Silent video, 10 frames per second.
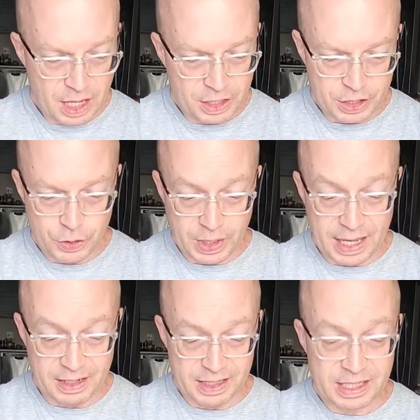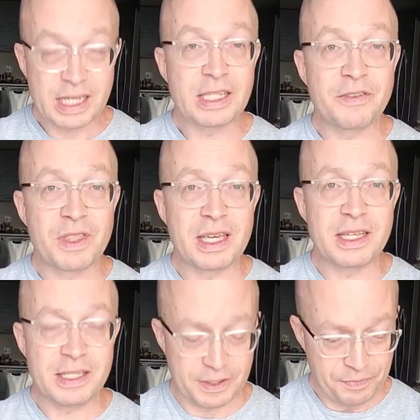So you get 6 of
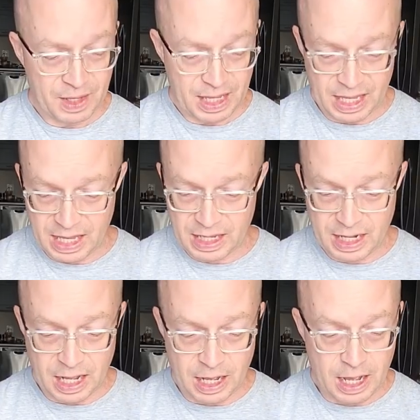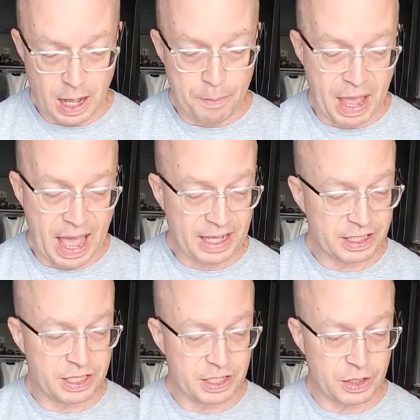these in a pack.
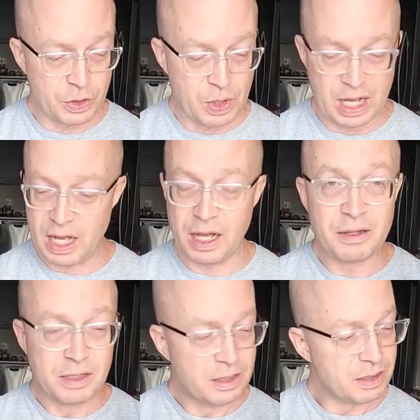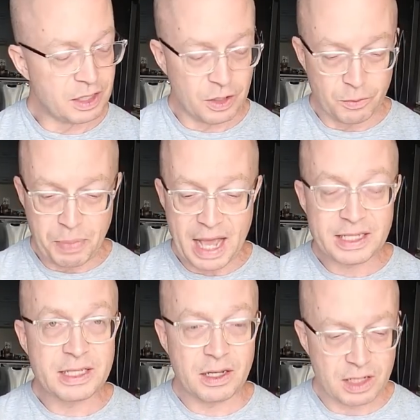So pastel